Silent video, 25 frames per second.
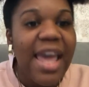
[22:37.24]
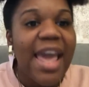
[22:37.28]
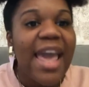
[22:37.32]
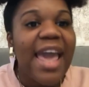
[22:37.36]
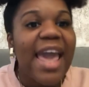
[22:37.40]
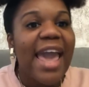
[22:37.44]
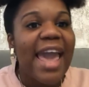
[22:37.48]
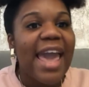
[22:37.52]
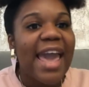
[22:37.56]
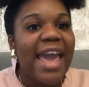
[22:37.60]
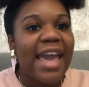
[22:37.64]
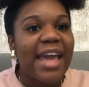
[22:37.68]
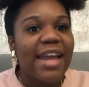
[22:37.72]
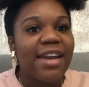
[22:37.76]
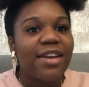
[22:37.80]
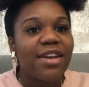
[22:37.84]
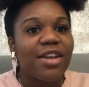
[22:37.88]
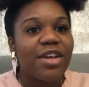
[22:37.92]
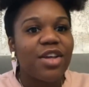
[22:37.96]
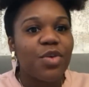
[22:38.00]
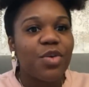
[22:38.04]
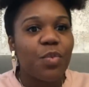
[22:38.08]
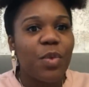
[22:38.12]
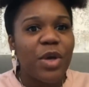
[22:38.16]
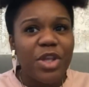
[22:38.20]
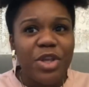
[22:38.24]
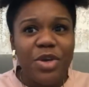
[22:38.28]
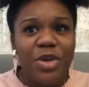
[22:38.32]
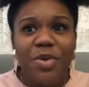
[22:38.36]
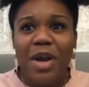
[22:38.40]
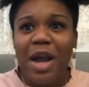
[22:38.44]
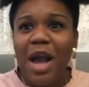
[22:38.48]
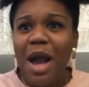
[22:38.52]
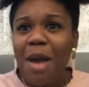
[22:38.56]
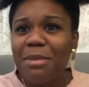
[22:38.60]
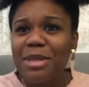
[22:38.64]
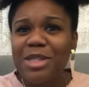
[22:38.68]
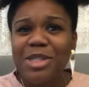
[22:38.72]
and when you
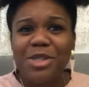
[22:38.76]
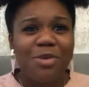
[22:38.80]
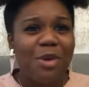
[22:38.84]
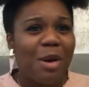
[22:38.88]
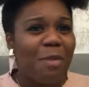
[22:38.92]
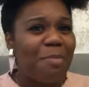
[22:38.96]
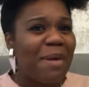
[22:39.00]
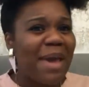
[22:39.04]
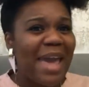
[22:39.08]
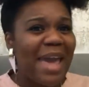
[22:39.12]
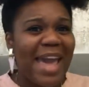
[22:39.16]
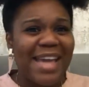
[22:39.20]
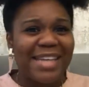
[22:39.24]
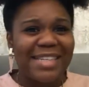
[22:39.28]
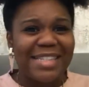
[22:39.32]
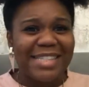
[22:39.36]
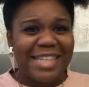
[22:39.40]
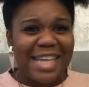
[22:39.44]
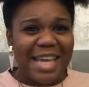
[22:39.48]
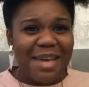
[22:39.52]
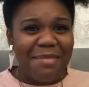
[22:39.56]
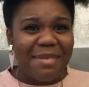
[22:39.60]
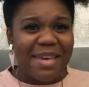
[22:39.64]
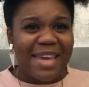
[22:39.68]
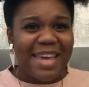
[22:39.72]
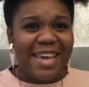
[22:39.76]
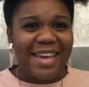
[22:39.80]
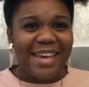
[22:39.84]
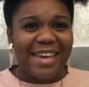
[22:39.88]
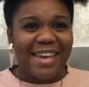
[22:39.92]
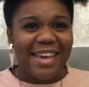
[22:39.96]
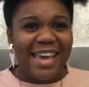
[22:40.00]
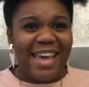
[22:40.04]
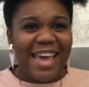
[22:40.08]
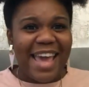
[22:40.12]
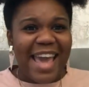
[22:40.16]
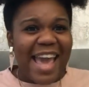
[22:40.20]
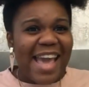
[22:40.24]
come into a
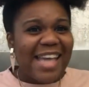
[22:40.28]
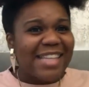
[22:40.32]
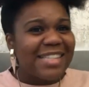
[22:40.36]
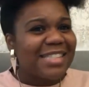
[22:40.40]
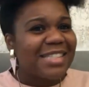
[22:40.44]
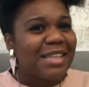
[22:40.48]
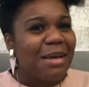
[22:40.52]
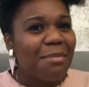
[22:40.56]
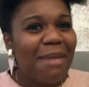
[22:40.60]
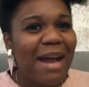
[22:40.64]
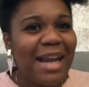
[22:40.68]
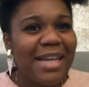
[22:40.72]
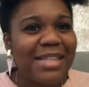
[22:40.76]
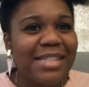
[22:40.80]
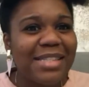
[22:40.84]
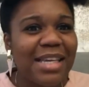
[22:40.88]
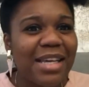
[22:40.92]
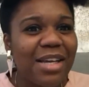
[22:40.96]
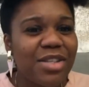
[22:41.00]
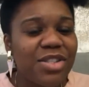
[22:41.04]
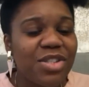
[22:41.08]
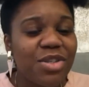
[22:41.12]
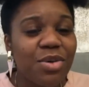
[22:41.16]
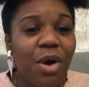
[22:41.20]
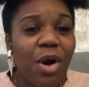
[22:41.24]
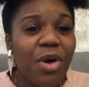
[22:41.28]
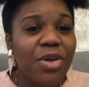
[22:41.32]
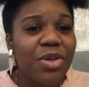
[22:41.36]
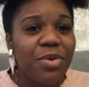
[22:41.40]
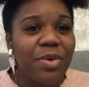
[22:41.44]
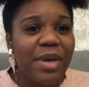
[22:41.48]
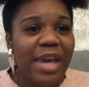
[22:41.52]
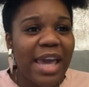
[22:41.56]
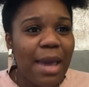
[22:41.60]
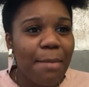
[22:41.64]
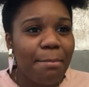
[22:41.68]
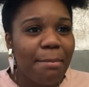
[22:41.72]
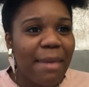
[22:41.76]
pandemic and somebody tells you oh you
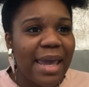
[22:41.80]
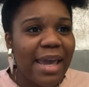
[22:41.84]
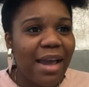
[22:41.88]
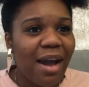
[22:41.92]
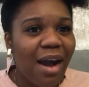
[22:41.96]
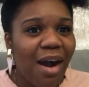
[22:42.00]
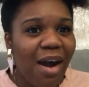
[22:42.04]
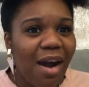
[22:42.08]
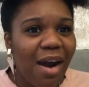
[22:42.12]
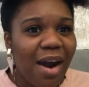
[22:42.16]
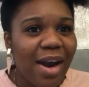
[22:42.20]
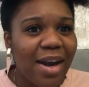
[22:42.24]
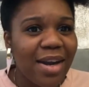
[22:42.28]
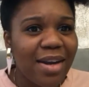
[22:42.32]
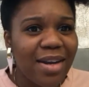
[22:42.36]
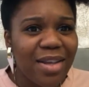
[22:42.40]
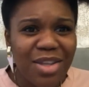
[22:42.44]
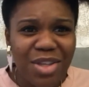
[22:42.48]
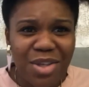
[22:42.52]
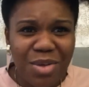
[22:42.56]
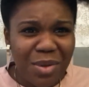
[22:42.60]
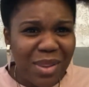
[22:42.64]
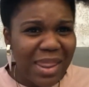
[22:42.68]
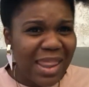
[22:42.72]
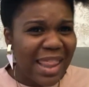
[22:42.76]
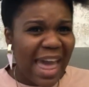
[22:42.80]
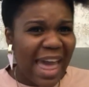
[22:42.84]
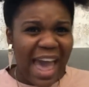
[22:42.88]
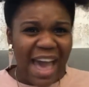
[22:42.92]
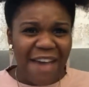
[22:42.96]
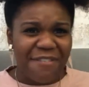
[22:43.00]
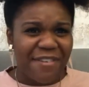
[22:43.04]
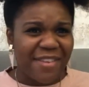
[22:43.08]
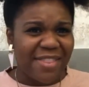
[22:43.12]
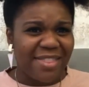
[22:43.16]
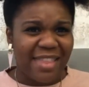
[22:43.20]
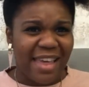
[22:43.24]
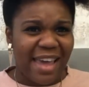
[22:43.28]
can't make art you
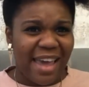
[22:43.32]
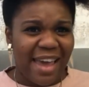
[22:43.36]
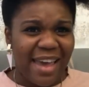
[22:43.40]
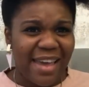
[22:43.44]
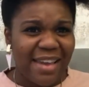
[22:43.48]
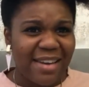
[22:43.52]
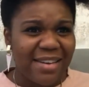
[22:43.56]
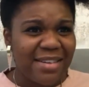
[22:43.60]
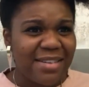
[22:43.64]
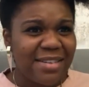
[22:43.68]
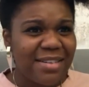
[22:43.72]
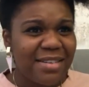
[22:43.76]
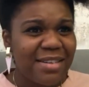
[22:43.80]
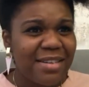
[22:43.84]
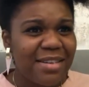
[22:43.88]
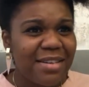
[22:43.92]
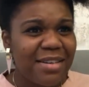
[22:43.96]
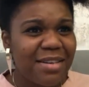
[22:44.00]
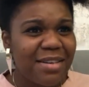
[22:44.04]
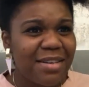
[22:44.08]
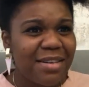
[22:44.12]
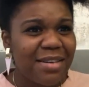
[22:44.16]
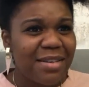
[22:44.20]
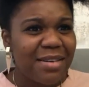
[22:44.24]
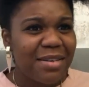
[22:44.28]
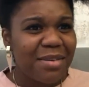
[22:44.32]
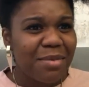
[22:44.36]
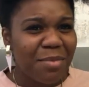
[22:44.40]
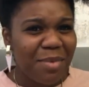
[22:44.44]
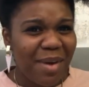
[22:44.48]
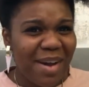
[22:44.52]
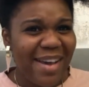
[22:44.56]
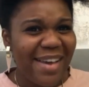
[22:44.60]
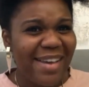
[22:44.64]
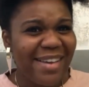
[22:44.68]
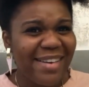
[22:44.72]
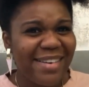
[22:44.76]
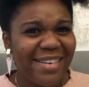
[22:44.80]
laugh at that
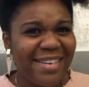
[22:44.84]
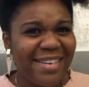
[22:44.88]
what